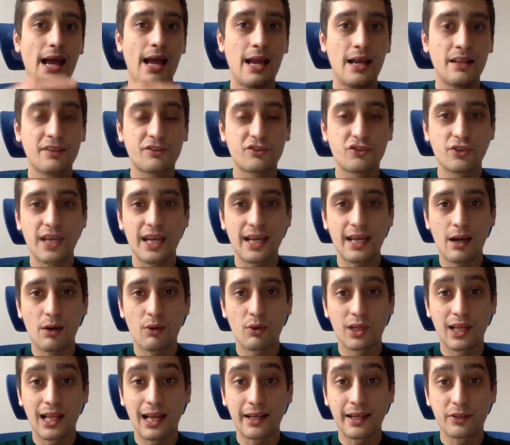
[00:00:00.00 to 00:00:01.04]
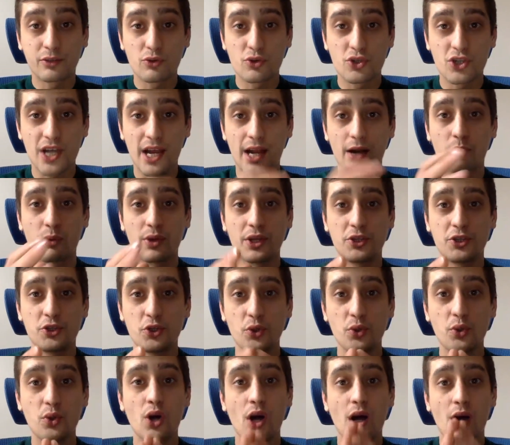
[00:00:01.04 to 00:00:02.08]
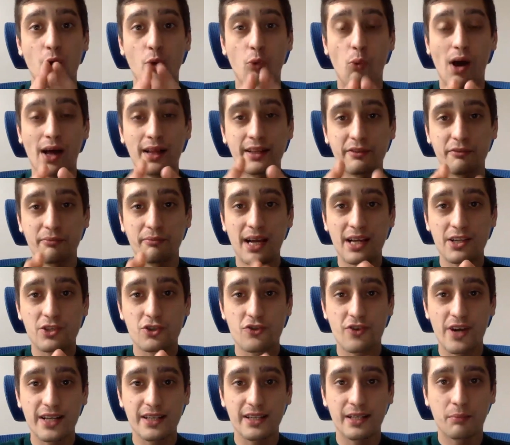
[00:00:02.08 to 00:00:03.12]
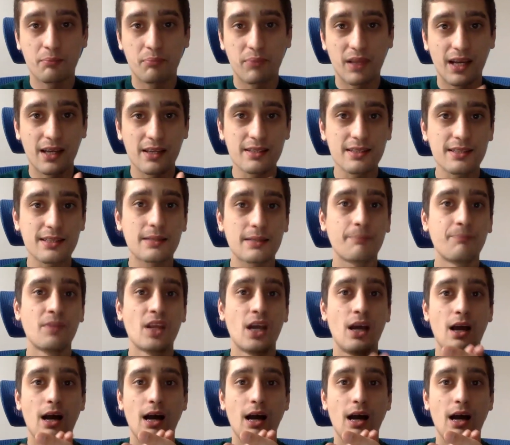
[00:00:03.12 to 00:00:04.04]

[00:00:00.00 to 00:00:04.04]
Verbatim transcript: and today I would like to share with you one of my trading plans.